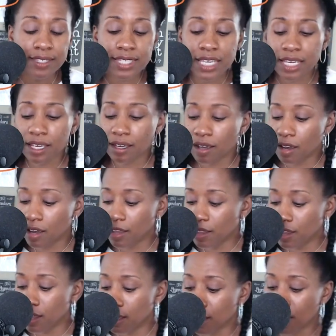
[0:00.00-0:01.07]
See,
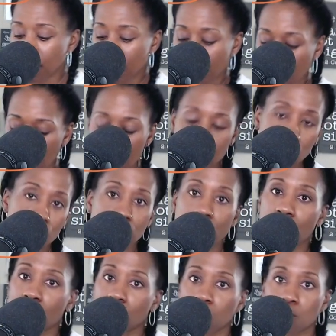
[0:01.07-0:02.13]
as you
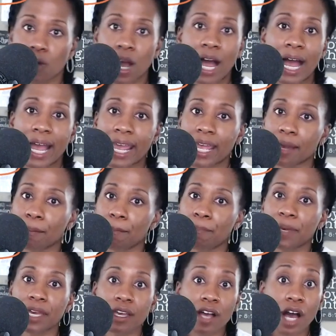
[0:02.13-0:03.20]
know, I am
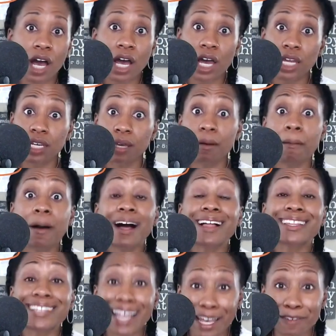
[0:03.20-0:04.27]
big on
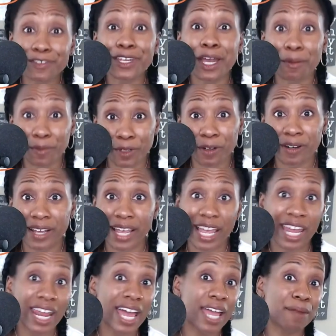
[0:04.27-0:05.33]
lifetime
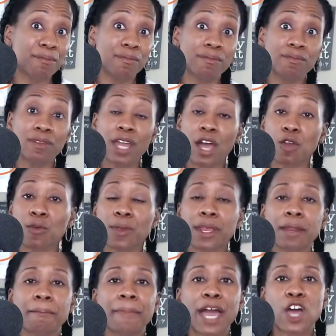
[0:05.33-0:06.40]
learning, and I'm not
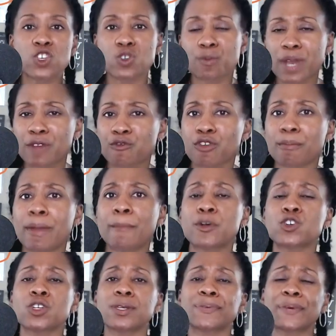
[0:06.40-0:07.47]
only in a mastermind for
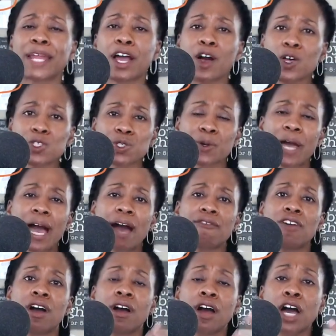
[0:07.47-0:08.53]
memberships, but I also
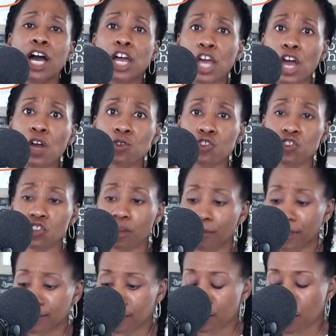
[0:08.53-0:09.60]
have a coach, a
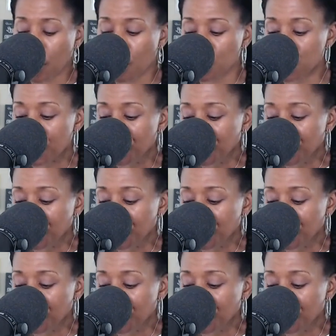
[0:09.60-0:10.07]
business coach.